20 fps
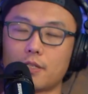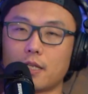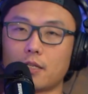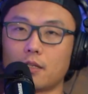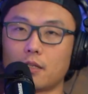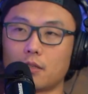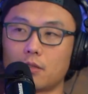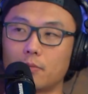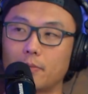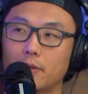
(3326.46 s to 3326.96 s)
I
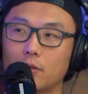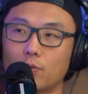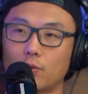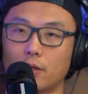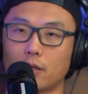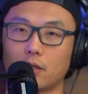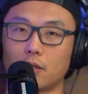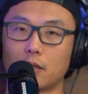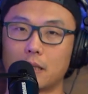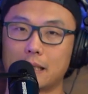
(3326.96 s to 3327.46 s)
think
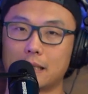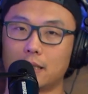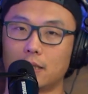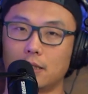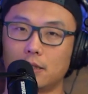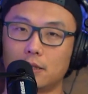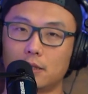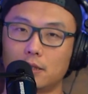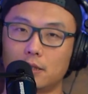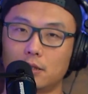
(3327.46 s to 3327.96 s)
between
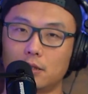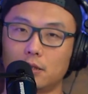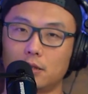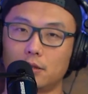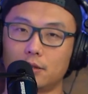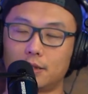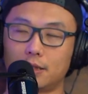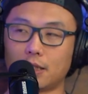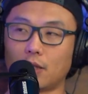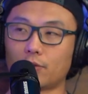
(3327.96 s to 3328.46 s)

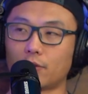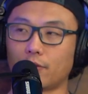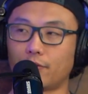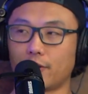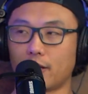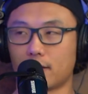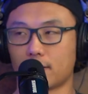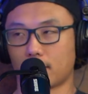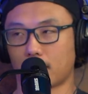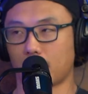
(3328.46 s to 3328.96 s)

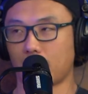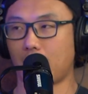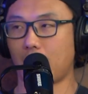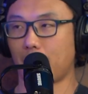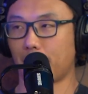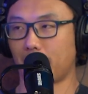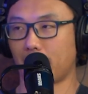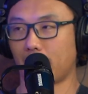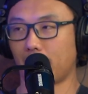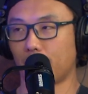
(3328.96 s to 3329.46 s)
self-defense and
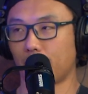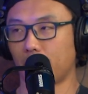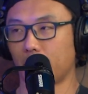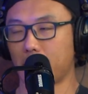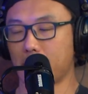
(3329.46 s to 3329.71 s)
combat, right?